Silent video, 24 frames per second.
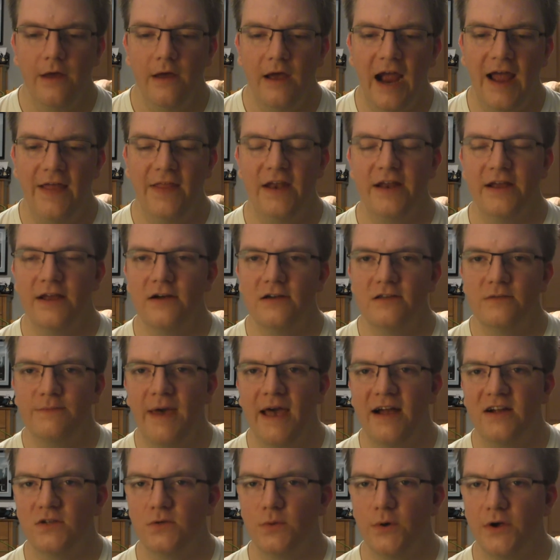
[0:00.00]
And then it goes
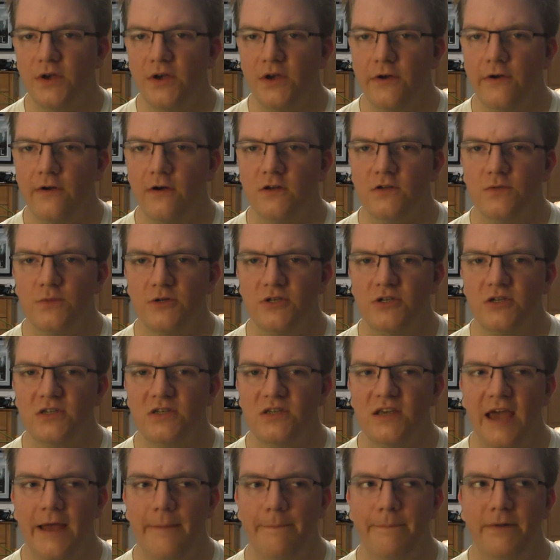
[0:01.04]
back to our heroes, which
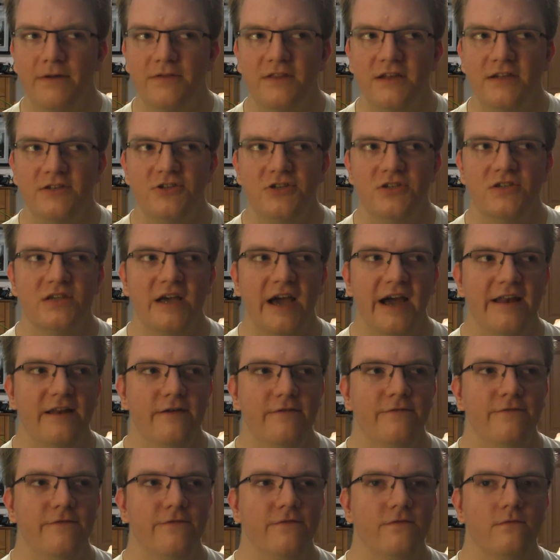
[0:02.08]
escape, but they just kind
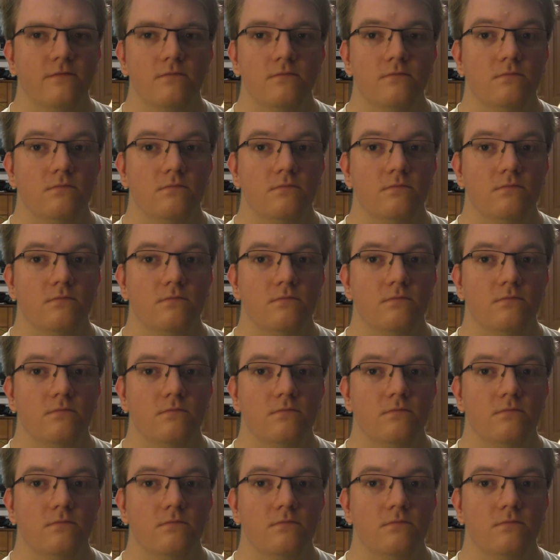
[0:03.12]
of